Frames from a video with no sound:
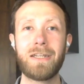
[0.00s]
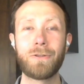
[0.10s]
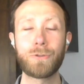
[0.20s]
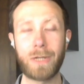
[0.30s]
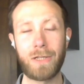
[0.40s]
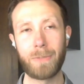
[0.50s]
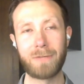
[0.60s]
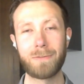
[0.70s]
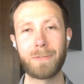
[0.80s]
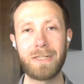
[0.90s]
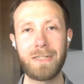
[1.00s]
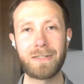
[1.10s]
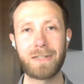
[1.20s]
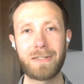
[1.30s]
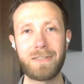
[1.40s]
those will help everybody
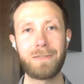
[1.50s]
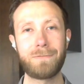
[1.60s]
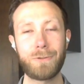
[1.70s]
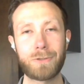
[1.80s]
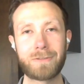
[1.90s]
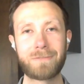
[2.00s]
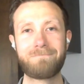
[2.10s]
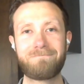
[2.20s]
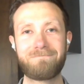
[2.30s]
uh, in the future.